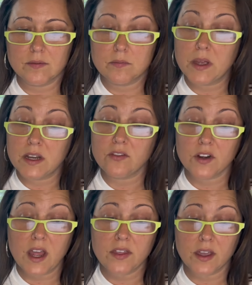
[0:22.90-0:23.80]
Money for
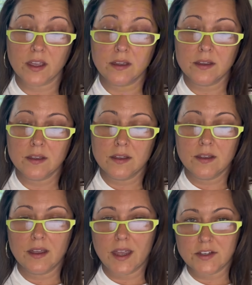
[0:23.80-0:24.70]
nothing
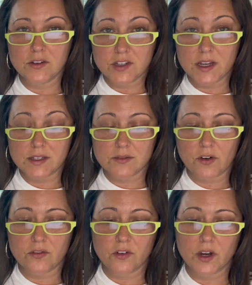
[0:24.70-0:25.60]
and your chicks
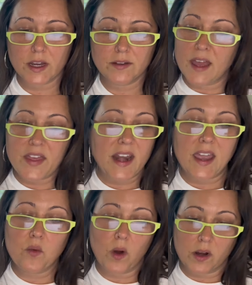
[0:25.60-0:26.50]
for free. Now that
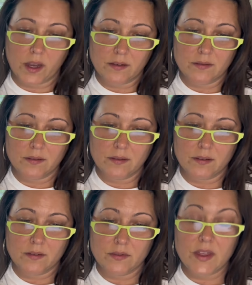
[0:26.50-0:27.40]
ain't working.
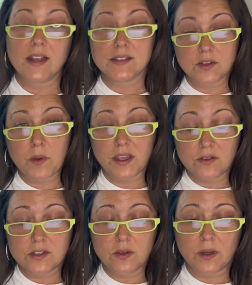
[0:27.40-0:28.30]
That's the way
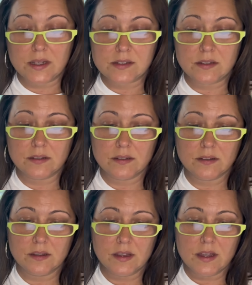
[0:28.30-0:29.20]
you do it.
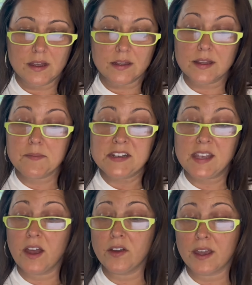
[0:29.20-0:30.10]
Let me
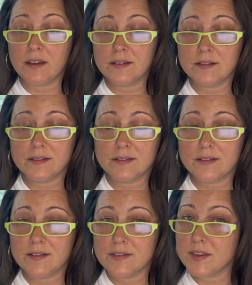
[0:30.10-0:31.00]
tell you,
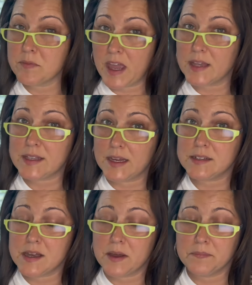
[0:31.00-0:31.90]
them guys ain't
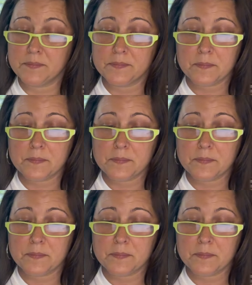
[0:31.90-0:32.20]
dumb.